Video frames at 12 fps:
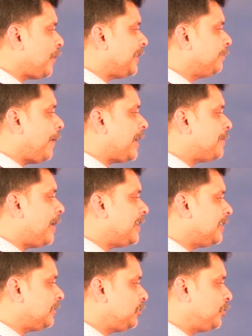2n pi by
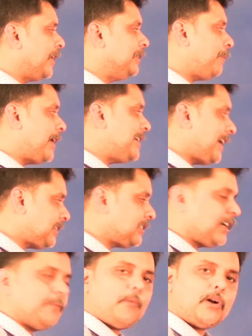2n pi
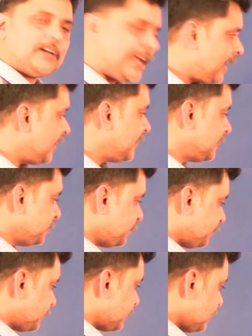x upon a.
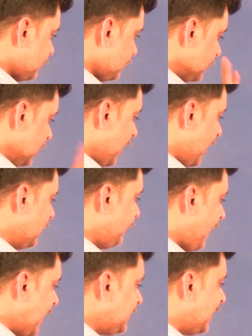
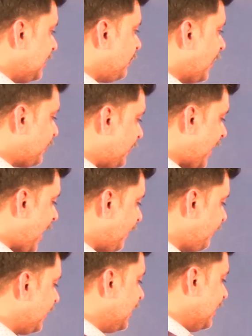And finally, what we
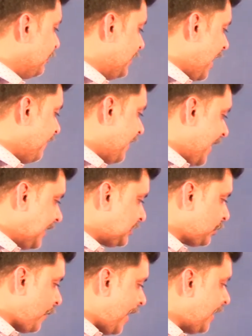have? We have
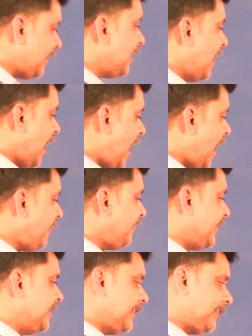a square
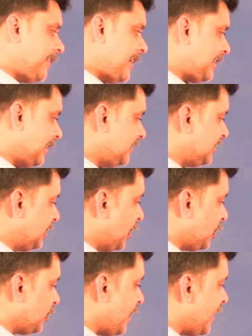half integration
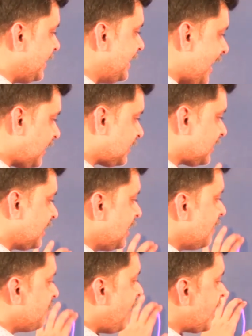0 to a dx